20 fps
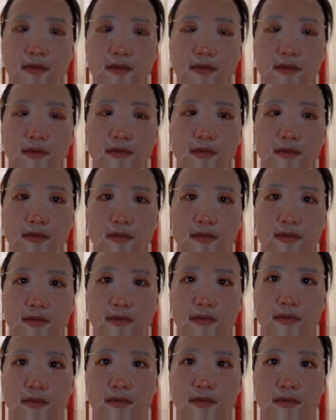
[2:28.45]

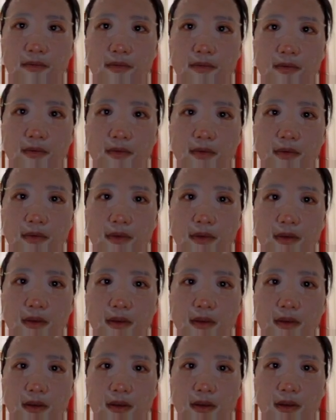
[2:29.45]

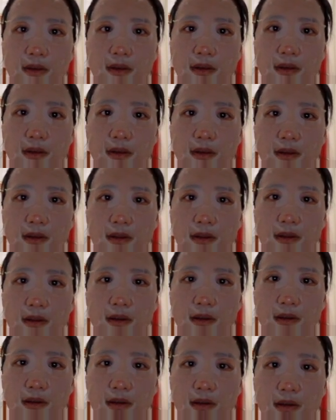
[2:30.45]

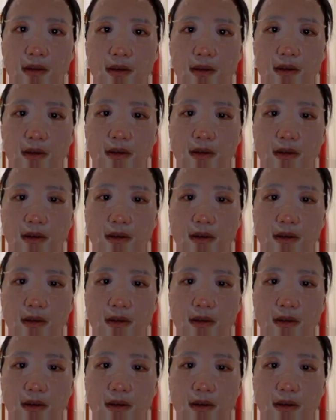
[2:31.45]
[no speech]